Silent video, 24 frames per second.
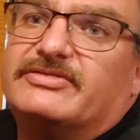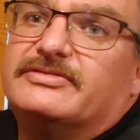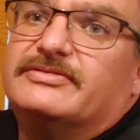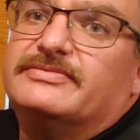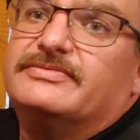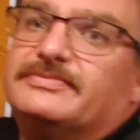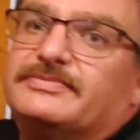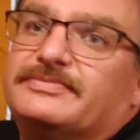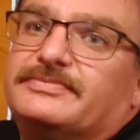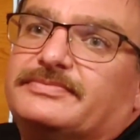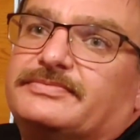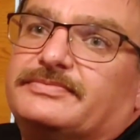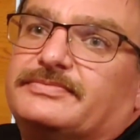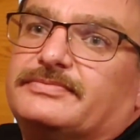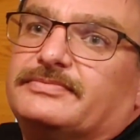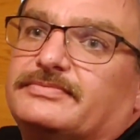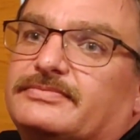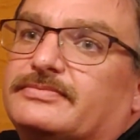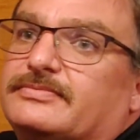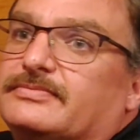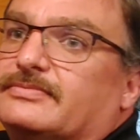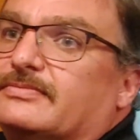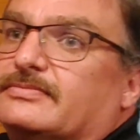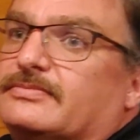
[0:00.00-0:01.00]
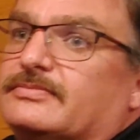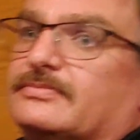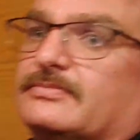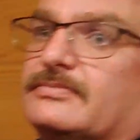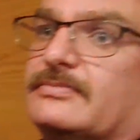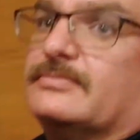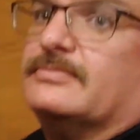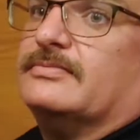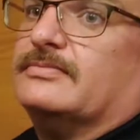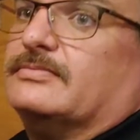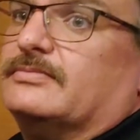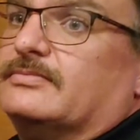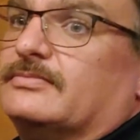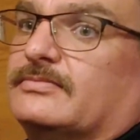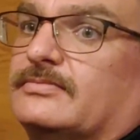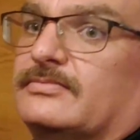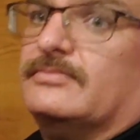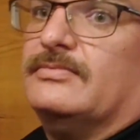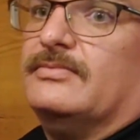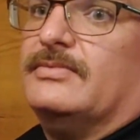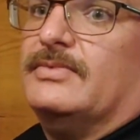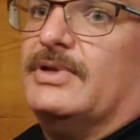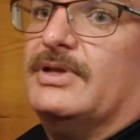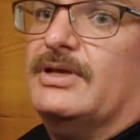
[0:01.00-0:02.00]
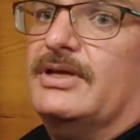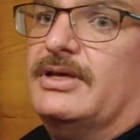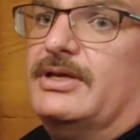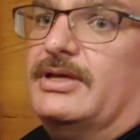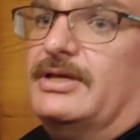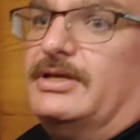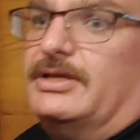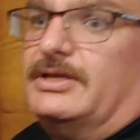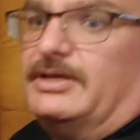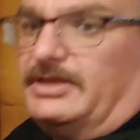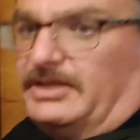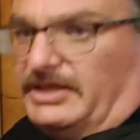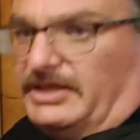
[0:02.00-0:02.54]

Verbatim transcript: So your goal is to have the bigger tank up high so that